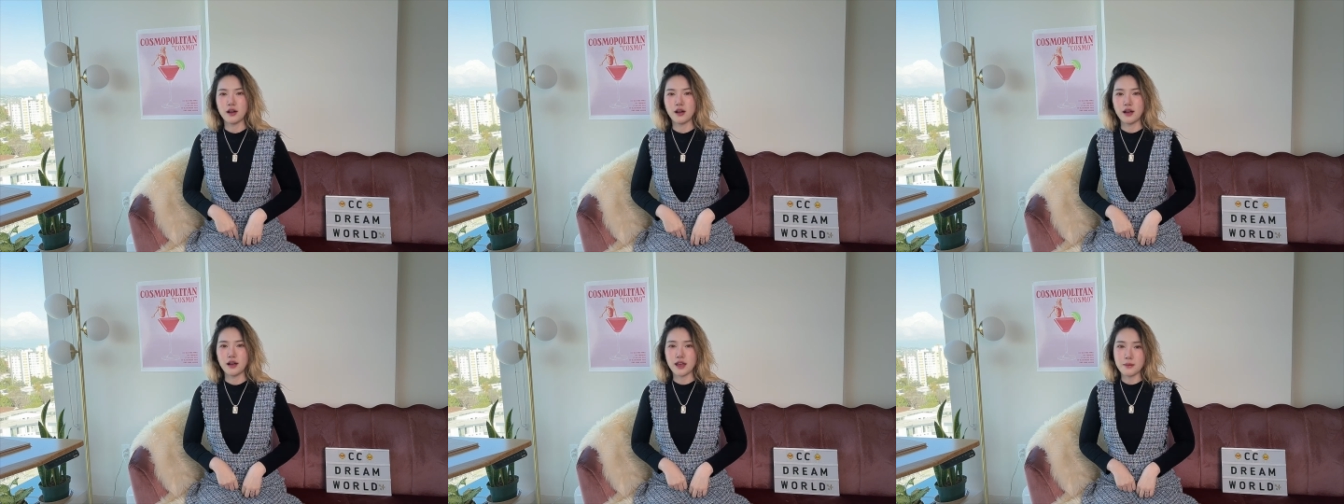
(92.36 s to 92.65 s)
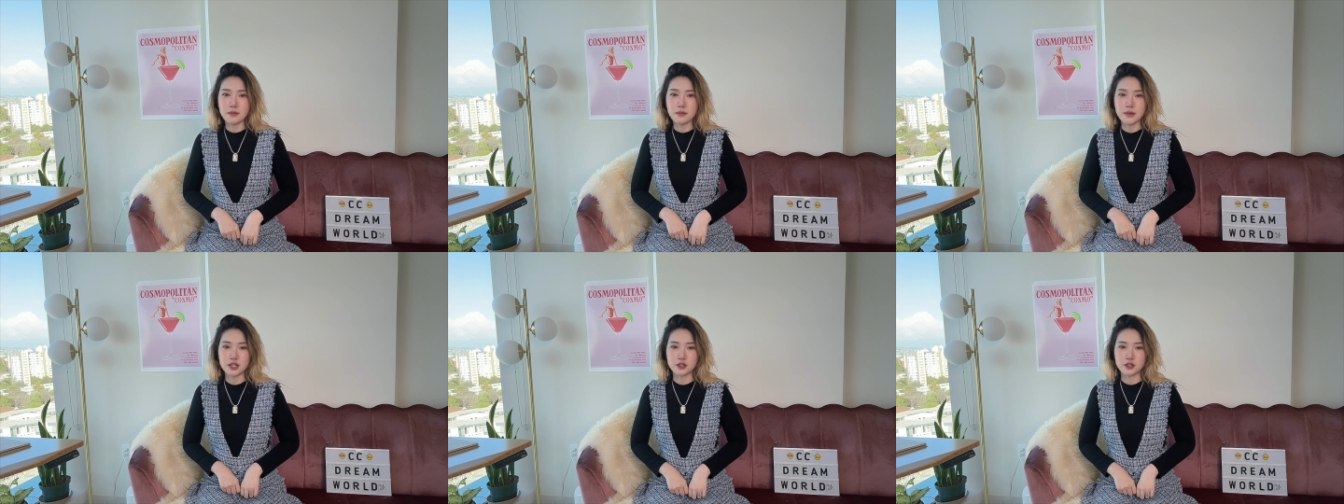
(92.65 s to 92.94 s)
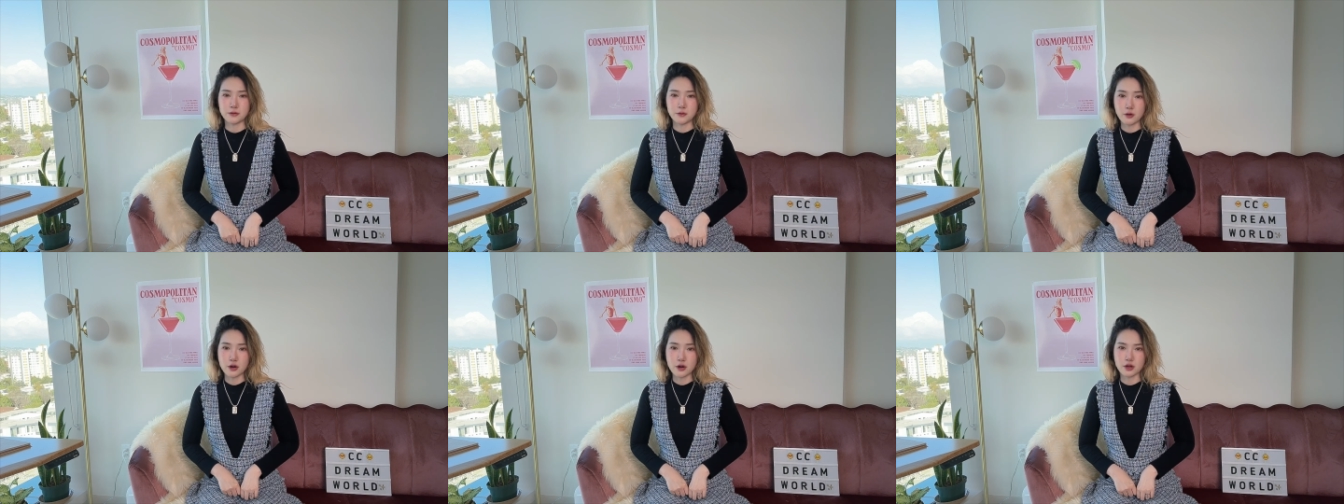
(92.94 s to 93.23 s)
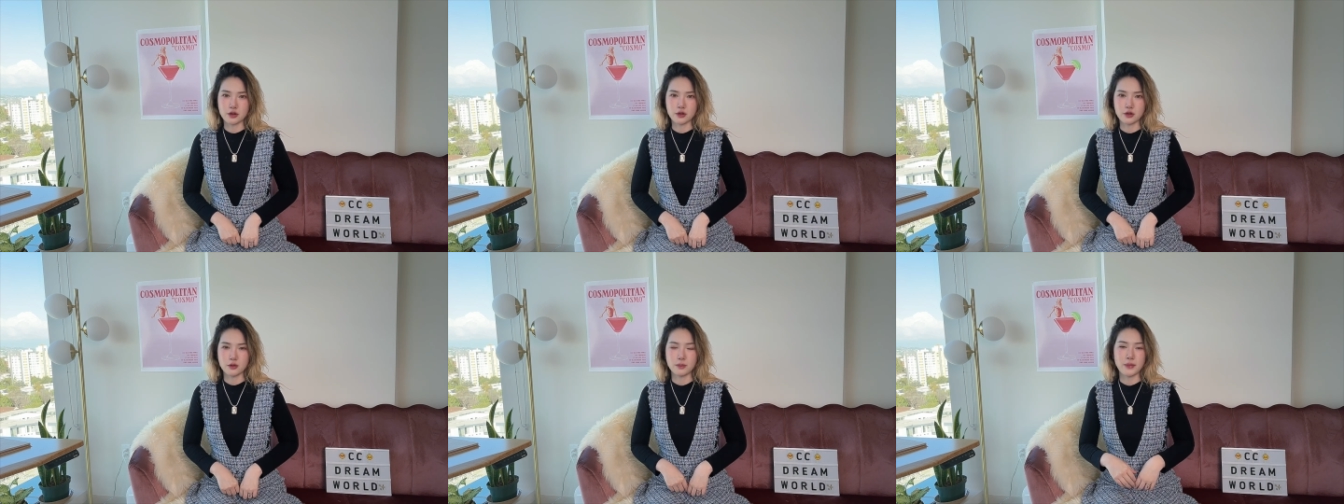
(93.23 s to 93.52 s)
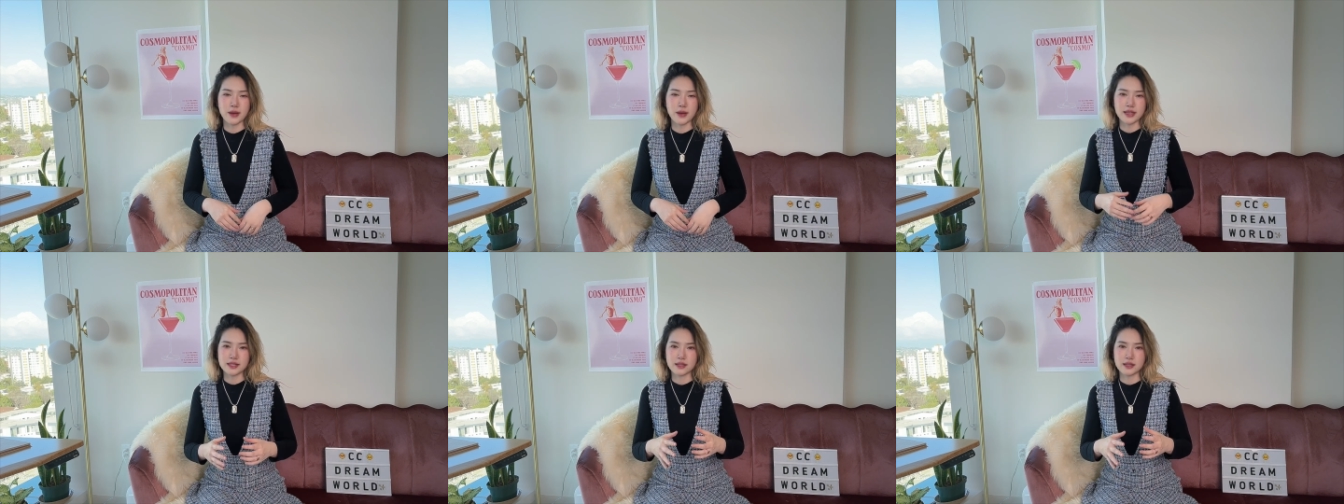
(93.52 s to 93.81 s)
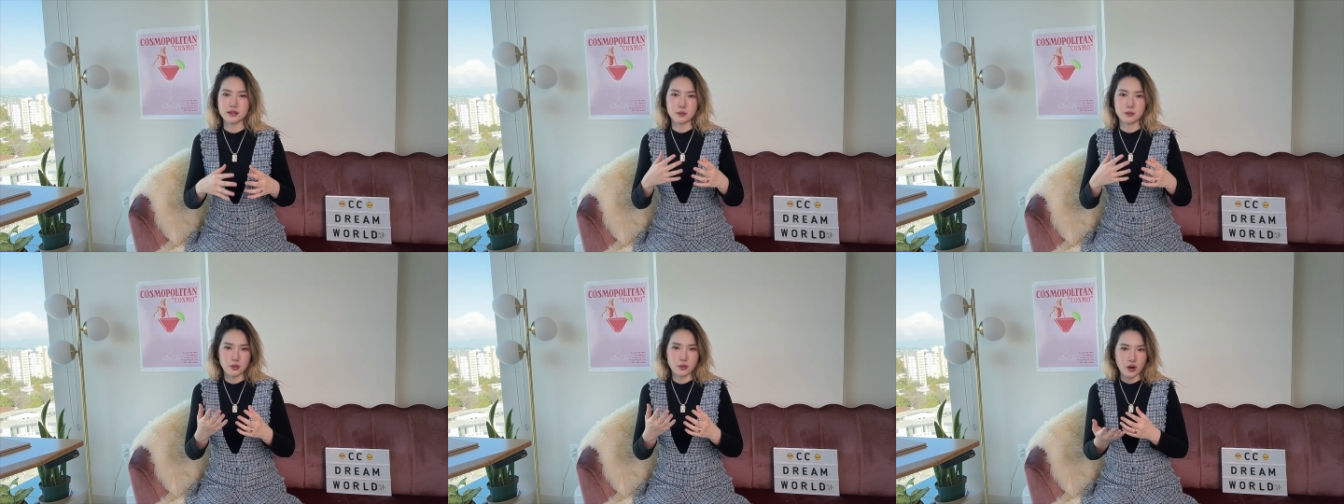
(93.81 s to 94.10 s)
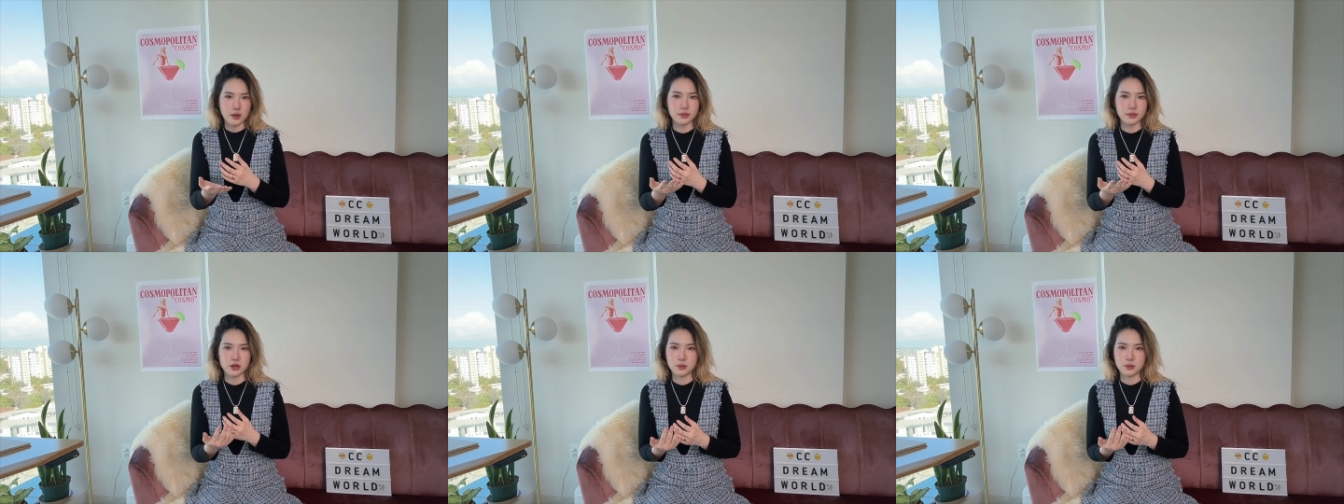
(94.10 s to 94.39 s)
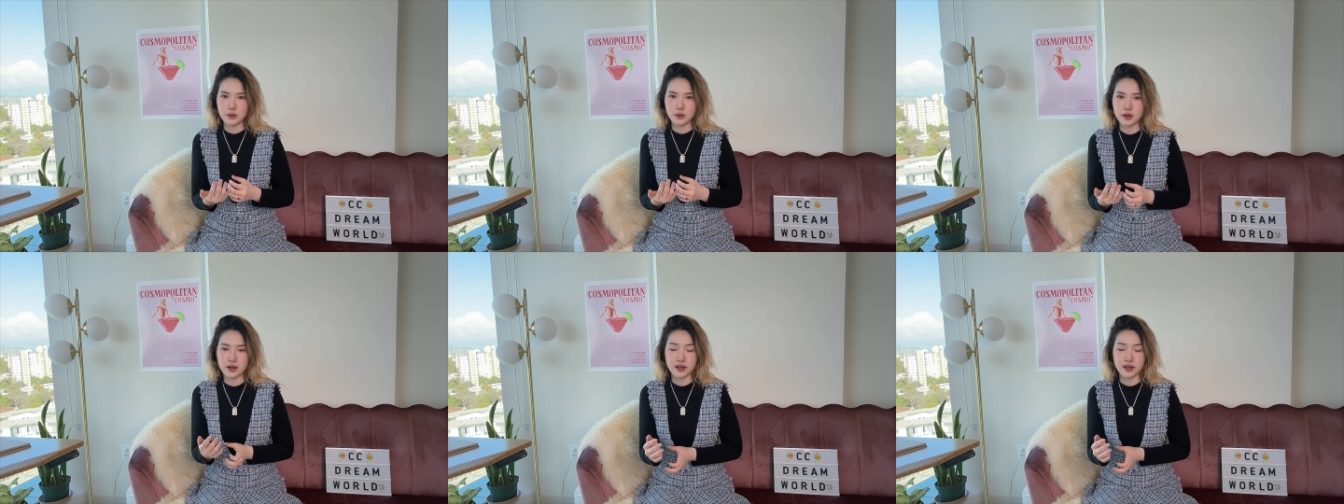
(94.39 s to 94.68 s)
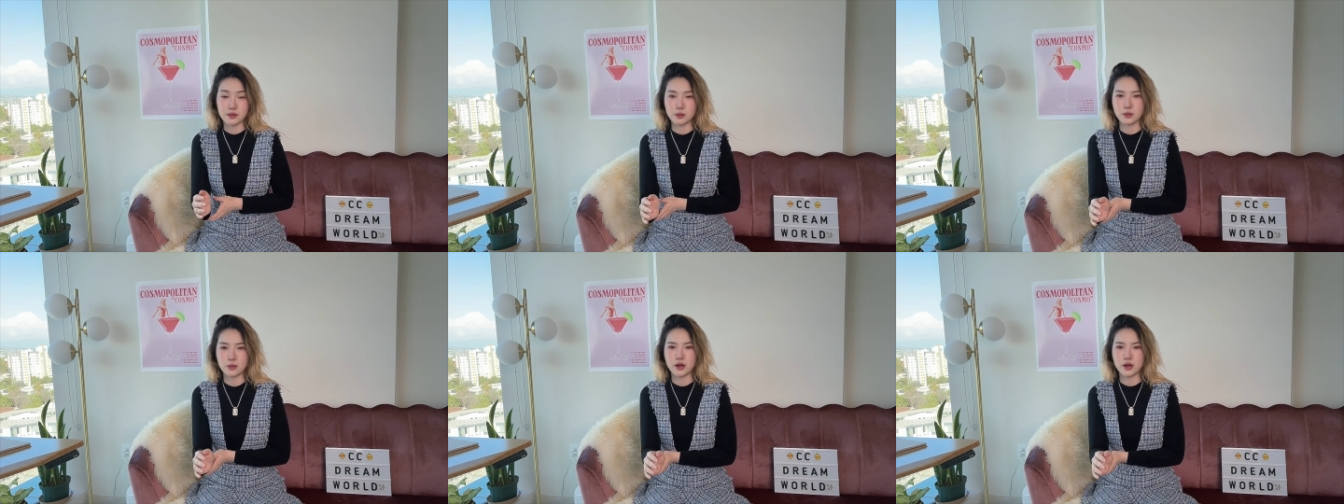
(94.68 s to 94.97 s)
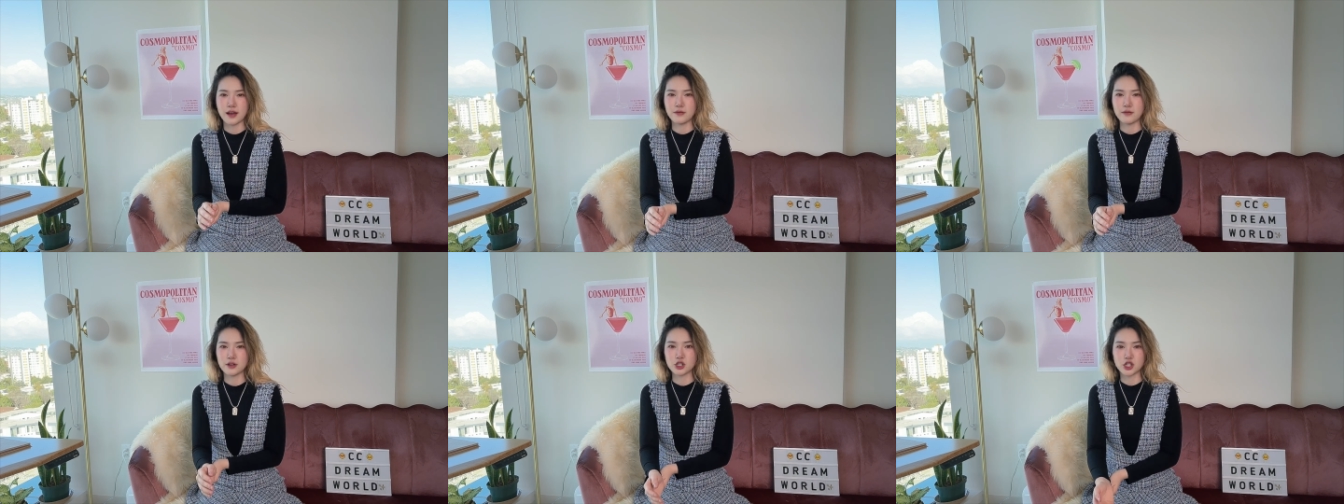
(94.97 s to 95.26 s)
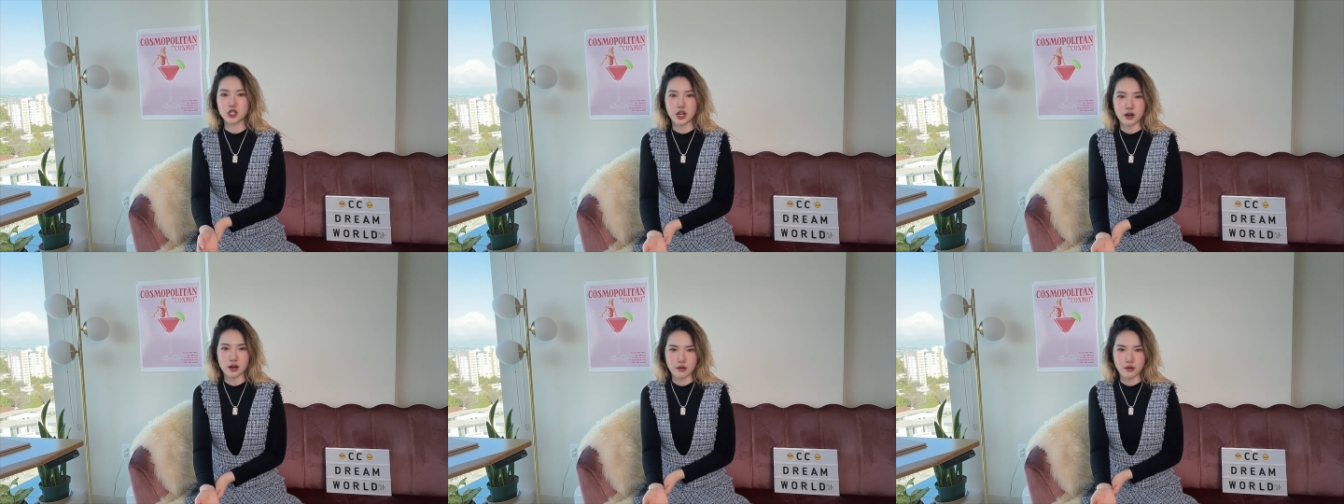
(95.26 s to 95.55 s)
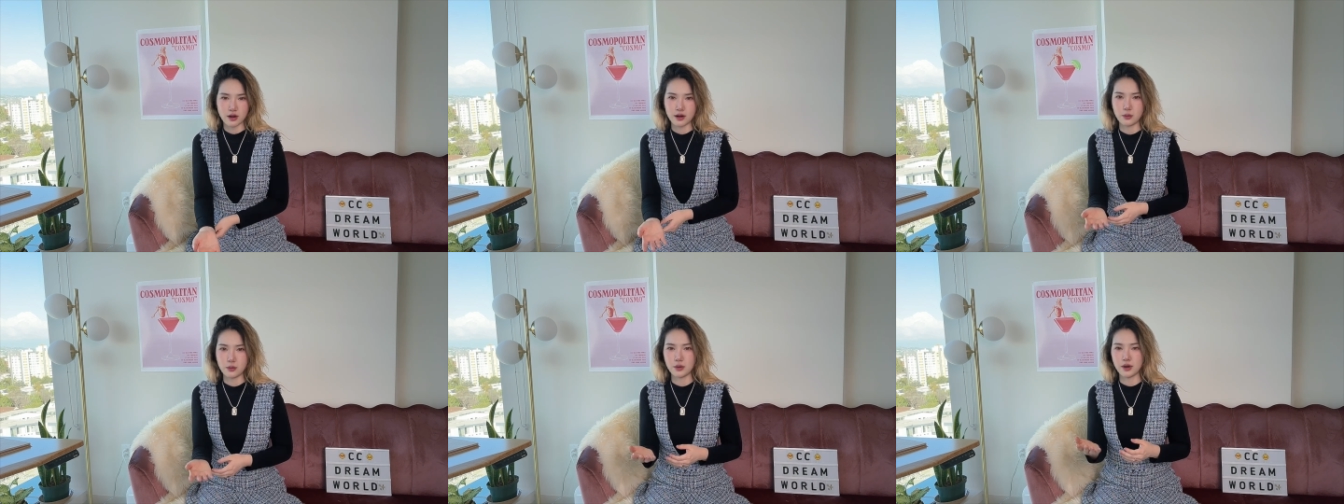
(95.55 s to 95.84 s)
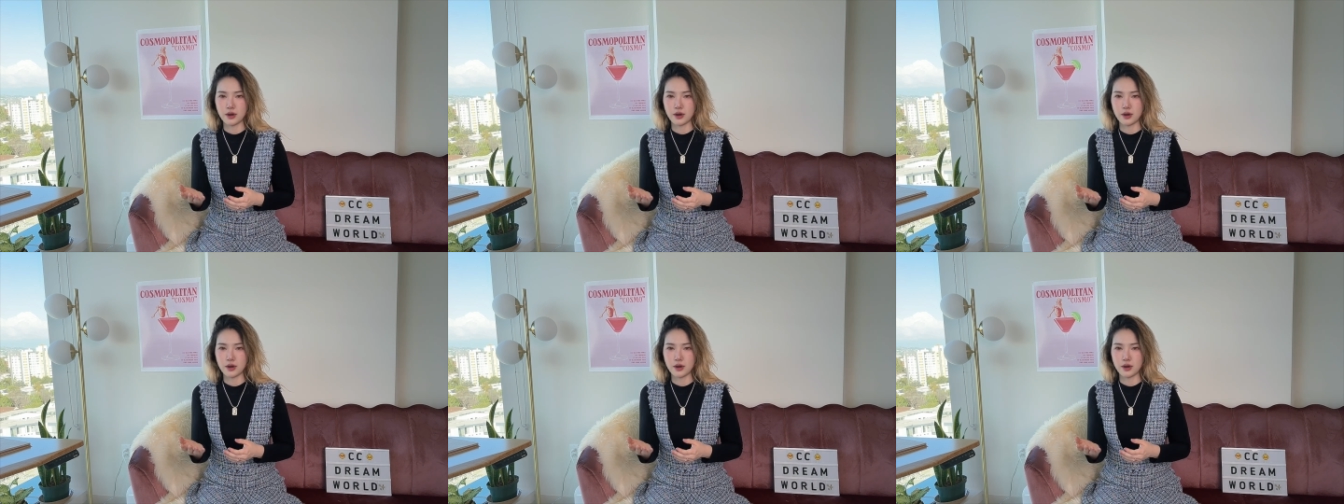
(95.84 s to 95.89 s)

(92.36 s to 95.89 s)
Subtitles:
image for you based on the prompt you put in, whatever genre,